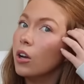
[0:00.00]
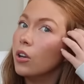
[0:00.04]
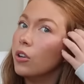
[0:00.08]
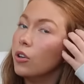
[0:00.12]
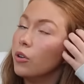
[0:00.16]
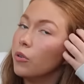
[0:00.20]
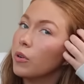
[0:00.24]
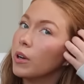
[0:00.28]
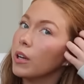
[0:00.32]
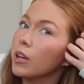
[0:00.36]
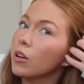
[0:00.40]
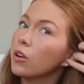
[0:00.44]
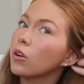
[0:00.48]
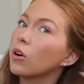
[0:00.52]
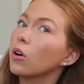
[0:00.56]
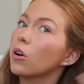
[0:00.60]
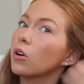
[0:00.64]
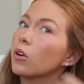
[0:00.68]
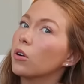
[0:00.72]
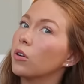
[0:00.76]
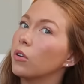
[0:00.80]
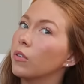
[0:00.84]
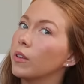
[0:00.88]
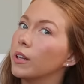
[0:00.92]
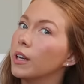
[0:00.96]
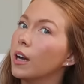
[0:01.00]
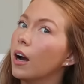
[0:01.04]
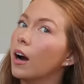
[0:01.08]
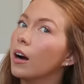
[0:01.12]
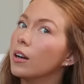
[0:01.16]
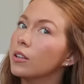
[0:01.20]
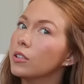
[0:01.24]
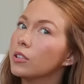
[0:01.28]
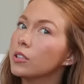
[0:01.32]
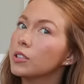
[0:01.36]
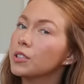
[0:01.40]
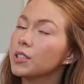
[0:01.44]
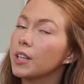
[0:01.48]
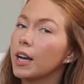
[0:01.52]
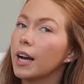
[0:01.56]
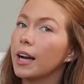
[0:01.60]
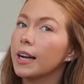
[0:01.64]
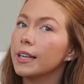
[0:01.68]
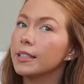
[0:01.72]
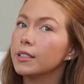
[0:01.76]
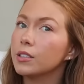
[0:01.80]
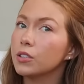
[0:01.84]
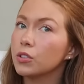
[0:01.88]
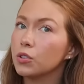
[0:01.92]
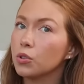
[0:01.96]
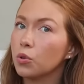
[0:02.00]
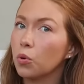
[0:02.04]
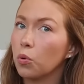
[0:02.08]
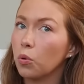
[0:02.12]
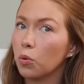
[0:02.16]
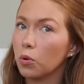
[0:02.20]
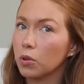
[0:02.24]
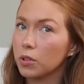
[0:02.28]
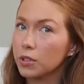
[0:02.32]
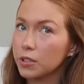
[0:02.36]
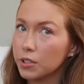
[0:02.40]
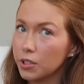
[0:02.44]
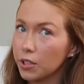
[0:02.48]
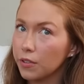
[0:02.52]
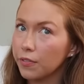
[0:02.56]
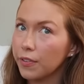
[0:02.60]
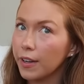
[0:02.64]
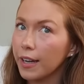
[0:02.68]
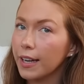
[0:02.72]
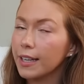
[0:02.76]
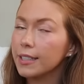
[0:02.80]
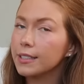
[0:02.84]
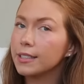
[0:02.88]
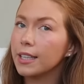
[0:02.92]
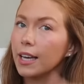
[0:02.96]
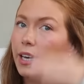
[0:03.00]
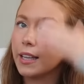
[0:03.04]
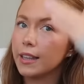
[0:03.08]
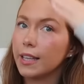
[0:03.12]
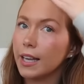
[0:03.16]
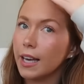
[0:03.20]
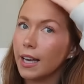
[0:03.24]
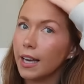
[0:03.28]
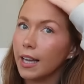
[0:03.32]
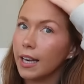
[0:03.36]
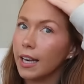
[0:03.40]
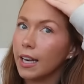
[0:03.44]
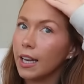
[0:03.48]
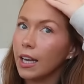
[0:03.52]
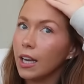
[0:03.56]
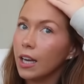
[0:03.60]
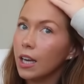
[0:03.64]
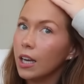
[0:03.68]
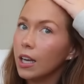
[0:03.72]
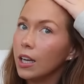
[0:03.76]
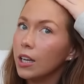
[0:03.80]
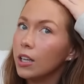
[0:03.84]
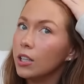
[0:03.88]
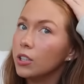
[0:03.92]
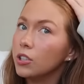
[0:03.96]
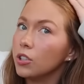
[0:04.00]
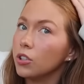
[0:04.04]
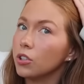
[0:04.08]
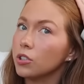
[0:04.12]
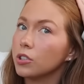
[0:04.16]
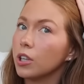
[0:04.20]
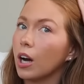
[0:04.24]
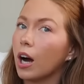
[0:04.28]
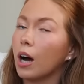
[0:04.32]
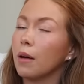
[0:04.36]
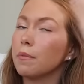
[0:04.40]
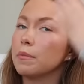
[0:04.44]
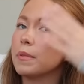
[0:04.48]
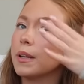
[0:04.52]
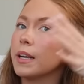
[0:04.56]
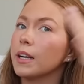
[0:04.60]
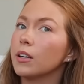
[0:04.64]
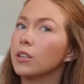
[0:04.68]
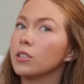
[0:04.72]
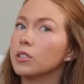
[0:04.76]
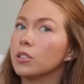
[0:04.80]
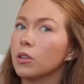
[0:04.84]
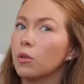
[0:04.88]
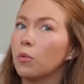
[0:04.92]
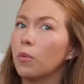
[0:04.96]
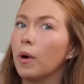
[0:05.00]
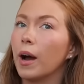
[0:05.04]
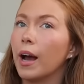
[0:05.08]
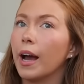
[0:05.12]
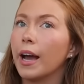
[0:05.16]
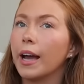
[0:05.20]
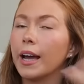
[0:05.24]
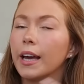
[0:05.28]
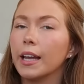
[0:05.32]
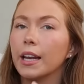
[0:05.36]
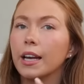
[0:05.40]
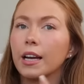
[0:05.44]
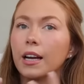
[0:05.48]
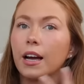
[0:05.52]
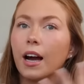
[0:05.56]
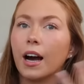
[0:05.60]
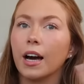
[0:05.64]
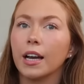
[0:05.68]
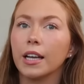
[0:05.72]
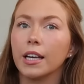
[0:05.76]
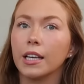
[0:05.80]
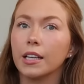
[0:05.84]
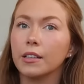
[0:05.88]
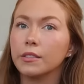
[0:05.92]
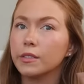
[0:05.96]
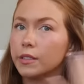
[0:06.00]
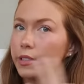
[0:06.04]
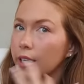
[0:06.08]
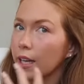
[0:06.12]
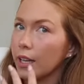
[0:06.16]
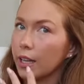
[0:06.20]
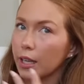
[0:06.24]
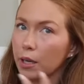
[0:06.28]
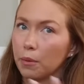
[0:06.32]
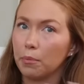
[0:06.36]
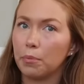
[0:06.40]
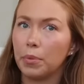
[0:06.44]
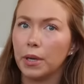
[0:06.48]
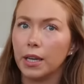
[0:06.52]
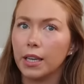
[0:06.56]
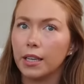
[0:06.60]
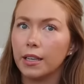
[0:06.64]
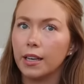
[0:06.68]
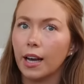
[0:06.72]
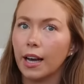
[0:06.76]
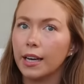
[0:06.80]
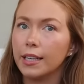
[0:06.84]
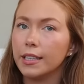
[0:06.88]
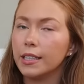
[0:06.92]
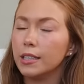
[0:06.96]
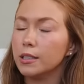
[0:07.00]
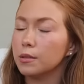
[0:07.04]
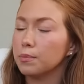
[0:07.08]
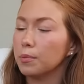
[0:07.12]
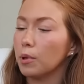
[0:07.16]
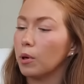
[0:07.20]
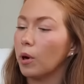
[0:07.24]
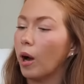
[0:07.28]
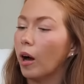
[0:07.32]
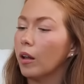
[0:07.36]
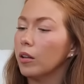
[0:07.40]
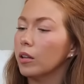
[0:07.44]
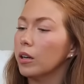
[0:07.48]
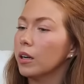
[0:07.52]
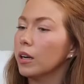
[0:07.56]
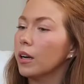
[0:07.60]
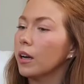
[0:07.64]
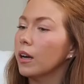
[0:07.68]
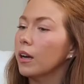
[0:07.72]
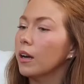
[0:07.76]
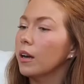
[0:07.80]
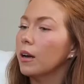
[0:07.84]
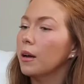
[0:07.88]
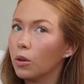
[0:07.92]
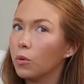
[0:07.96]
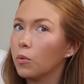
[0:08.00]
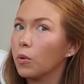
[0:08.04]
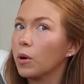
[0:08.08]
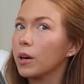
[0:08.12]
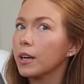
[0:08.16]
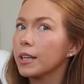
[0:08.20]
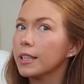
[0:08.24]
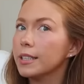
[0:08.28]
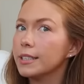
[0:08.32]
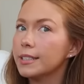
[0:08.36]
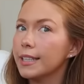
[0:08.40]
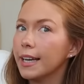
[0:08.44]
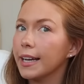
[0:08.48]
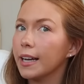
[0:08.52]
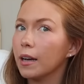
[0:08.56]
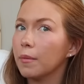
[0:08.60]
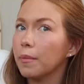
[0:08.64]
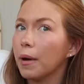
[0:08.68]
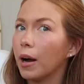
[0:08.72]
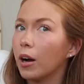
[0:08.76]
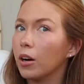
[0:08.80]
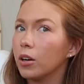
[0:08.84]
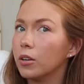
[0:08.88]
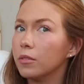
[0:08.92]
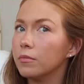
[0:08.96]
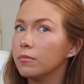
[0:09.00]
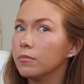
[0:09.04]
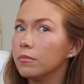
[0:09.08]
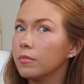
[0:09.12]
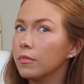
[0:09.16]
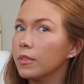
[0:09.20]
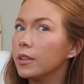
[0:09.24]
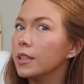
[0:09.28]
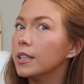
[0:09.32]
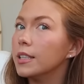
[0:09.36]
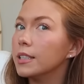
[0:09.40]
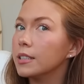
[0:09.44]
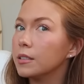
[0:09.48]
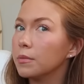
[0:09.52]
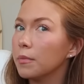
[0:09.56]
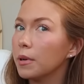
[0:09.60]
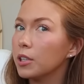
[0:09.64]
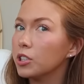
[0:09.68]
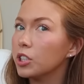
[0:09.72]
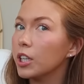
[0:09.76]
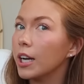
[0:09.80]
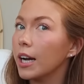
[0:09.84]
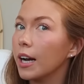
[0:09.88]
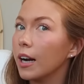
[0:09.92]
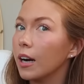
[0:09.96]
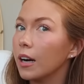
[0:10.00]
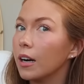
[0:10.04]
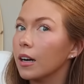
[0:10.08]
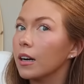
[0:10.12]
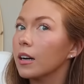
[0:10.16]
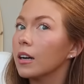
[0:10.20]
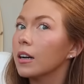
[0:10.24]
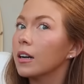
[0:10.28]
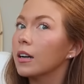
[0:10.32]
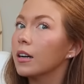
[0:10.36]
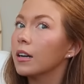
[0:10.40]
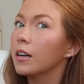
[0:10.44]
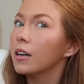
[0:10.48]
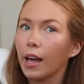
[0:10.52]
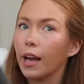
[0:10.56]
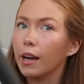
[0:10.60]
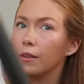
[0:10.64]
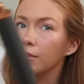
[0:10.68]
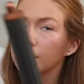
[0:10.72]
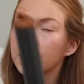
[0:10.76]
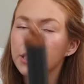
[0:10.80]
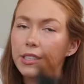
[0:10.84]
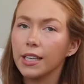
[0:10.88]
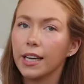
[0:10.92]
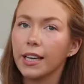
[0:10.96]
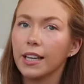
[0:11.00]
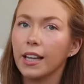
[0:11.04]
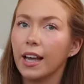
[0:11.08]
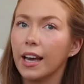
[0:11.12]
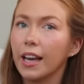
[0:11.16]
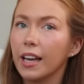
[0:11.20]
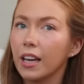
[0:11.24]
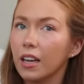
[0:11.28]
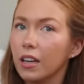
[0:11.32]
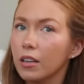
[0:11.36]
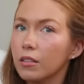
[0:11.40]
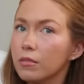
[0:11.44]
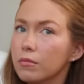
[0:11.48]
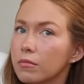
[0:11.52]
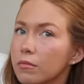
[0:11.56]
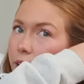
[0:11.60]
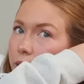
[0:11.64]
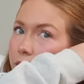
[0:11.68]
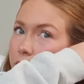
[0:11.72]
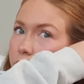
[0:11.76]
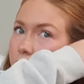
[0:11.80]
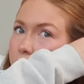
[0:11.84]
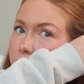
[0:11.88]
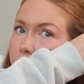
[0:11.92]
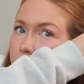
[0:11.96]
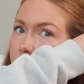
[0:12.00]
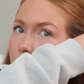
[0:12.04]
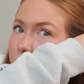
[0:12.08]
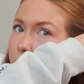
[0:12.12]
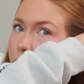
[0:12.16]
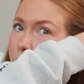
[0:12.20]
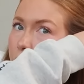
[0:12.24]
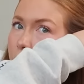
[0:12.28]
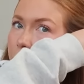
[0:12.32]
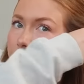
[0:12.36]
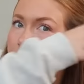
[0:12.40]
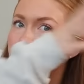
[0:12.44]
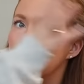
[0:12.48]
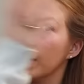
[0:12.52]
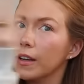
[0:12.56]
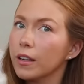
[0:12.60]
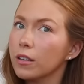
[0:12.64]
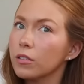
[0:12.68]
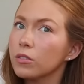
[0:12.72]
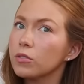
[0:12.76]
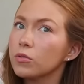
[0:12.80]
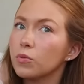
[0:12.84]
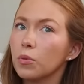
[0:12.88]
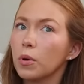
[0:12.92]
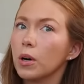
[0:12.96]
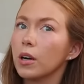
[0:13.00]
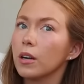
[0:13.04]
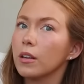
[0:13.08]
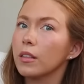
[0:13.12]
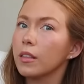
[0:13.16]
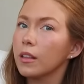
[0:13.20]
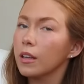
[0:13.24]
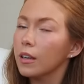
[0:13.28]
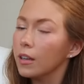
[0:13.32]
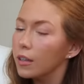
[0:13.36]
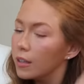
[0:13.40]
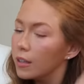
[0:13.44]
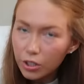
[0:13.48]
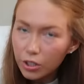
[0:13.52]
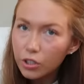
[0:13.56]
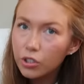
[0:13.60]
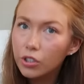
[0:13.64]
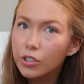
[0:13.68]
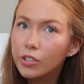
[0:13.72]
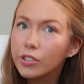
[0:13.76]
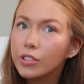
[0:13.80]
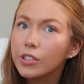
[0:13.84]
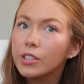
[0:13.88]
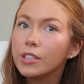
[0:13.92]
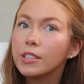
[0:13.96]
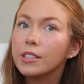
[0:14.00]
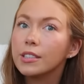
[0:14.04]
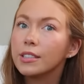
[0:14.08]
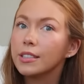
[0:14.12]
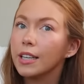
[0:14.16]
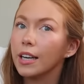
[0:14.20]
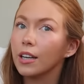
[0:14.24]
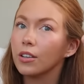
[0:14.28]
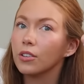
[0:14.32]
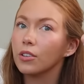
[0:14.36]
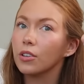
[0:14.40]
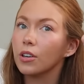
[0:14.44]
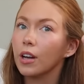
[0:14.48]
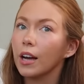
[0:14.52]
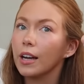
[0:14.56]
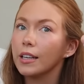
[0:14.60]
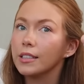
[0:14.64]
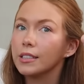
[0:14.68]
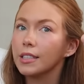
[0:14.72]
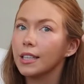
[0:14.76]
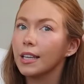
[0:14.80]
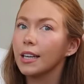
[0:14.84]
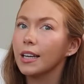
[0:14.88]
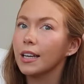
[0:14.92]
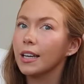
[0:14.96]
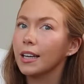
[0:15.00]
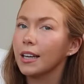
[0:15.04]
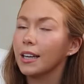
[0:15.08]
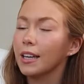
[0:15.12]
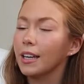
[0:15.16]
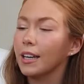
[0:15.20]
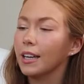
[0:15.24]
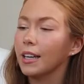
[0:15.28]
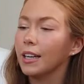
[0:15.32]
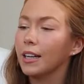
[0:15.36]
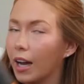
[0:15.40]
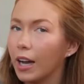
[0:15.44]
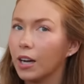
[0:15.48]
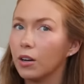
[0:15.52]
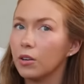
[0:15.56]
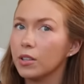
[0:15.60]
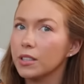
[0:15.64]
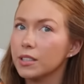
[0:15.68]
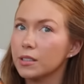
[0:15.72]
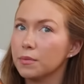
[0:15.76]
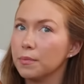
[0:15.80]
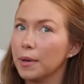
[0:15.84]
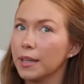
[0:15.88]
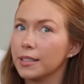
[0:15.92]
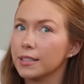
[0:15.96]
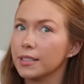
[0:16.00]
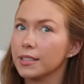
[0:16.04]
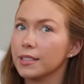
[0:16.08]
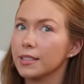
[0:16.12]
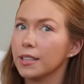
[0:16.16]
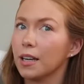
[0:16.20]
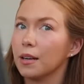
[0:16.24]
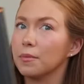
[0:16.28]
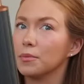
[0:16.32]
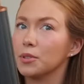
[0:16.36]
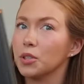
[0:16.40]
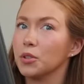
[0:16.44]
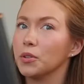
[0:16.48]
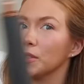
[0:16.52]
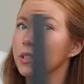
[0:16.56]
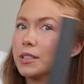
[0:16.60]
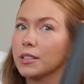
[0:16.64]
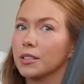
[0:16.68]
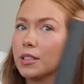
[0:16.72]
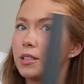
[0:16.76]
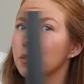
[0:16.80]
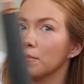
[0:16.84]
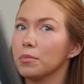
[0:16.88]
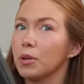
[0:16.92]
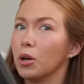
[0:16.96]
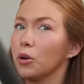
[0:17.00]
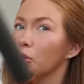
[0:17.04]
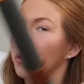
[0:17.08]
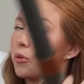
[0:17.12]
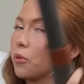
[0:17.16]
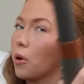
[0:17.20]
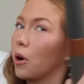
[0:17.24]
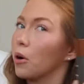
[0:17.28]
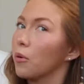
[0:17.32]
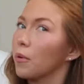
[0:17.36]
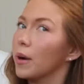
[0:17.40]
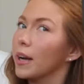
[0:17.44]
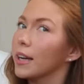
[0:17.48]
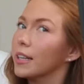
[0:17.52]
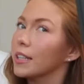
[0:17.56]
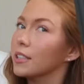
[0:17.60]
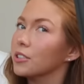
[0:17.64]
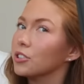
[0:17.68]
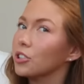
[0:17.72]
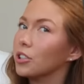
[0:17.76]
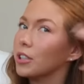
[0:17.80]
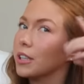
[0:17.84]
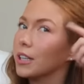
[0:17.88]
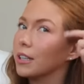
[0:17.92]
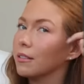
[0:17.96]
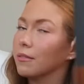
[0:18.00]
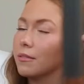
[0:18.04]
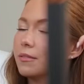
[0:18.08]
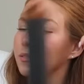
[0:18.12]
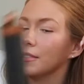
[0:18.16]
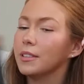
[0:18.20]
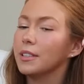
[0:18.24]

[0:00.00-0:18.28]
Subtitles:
you can curl the undersides towards your face and then your top layers away, and it kind of gives that like big 90s blowout look. We're gonna take about this much hair, I would say like 2 to 3 fingers worth, just to standardize it. I always mess this up, so this could blow the wrong way initially.